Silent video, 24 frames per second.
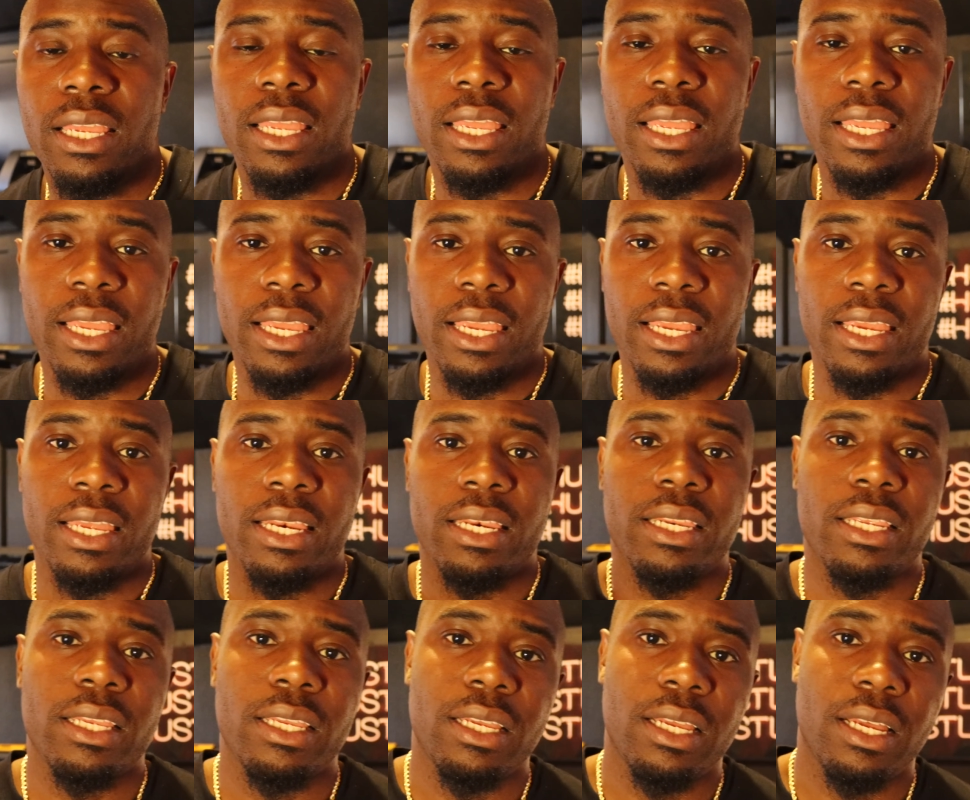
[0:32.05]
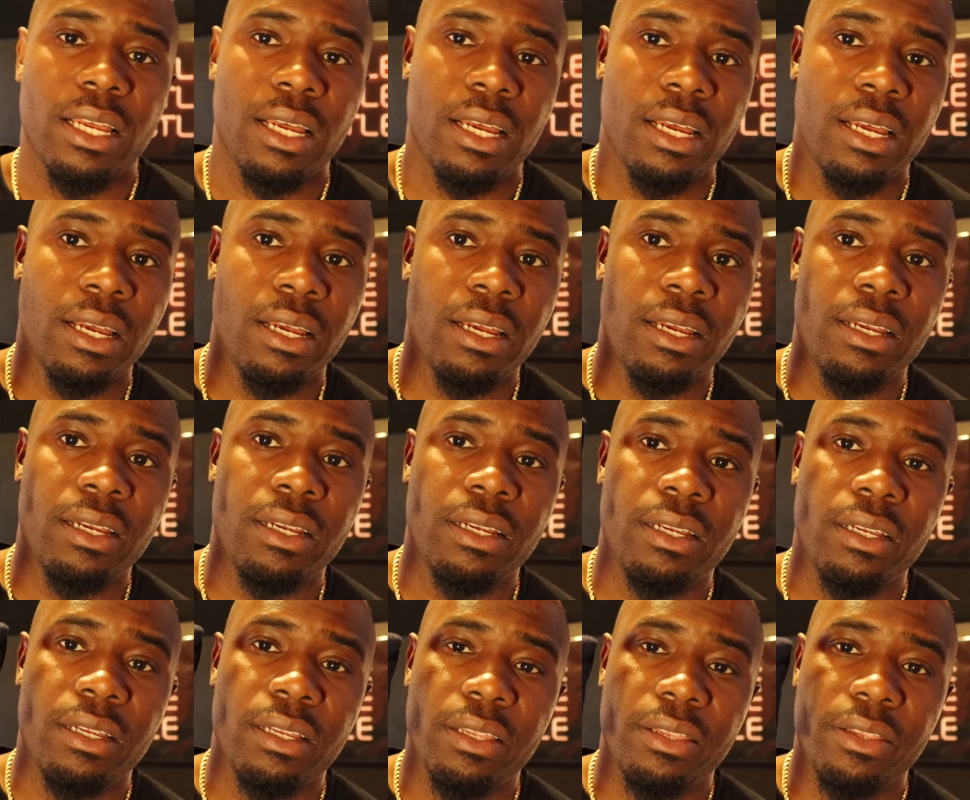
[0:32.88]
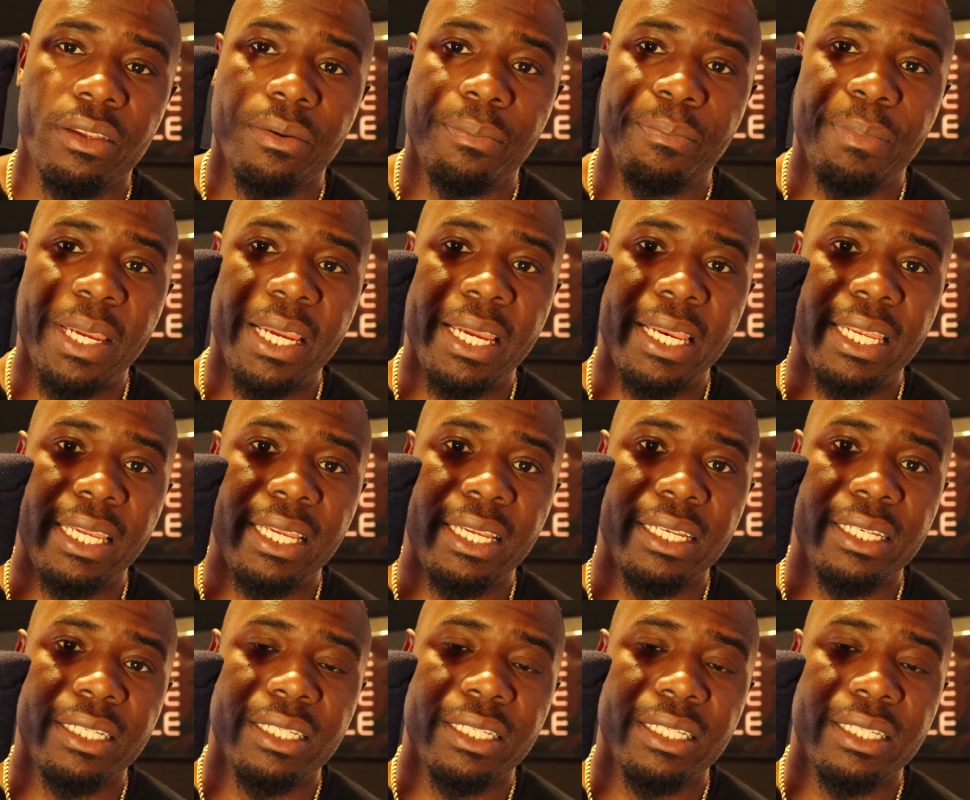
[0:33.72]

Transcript: and their beanies.